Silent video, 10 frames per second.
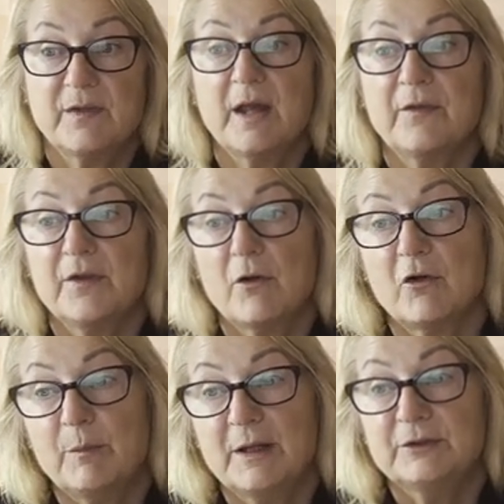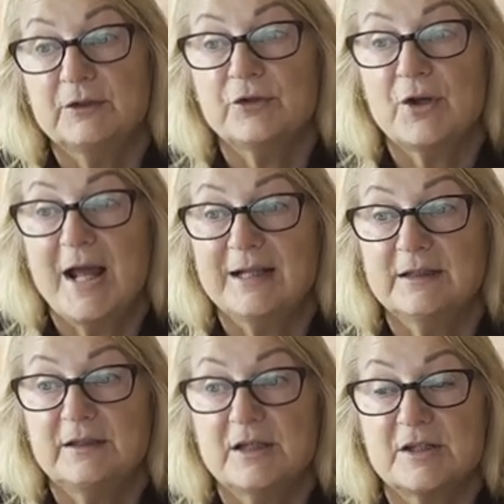that the augmented
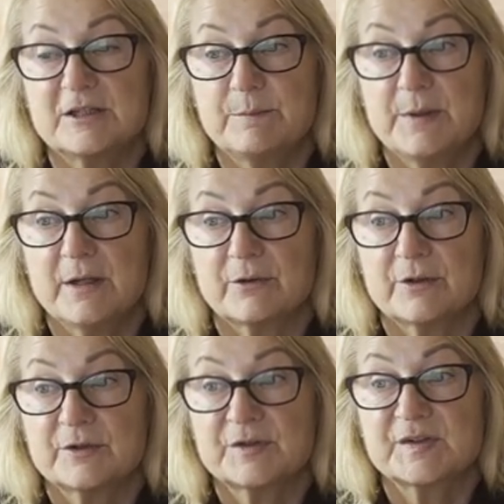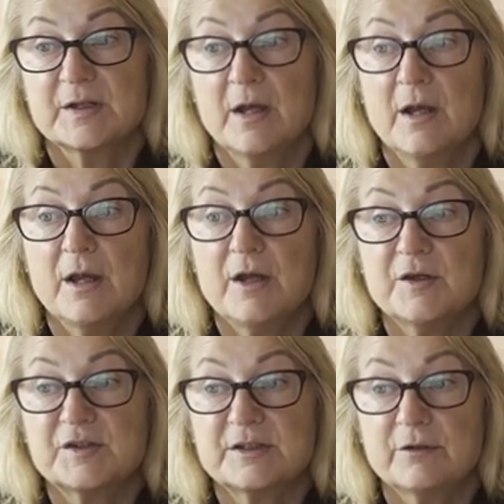reality experience
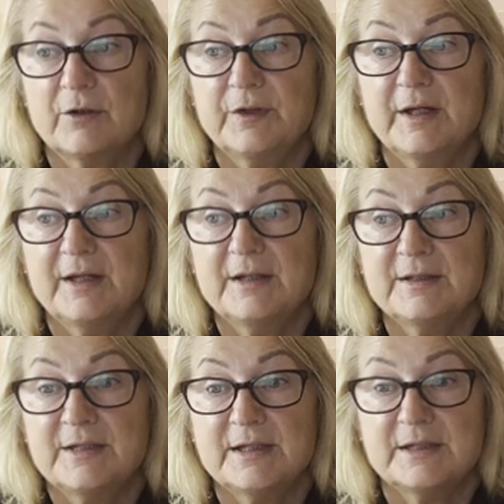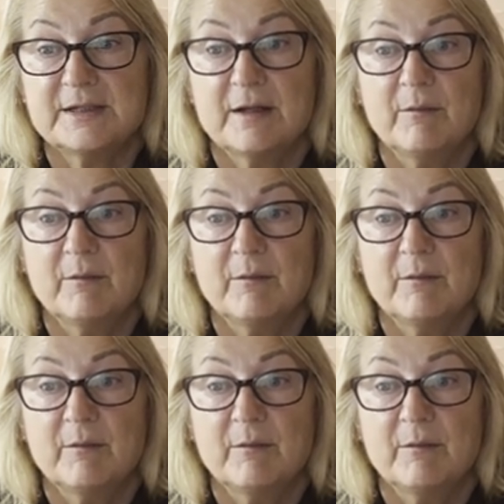is not hindered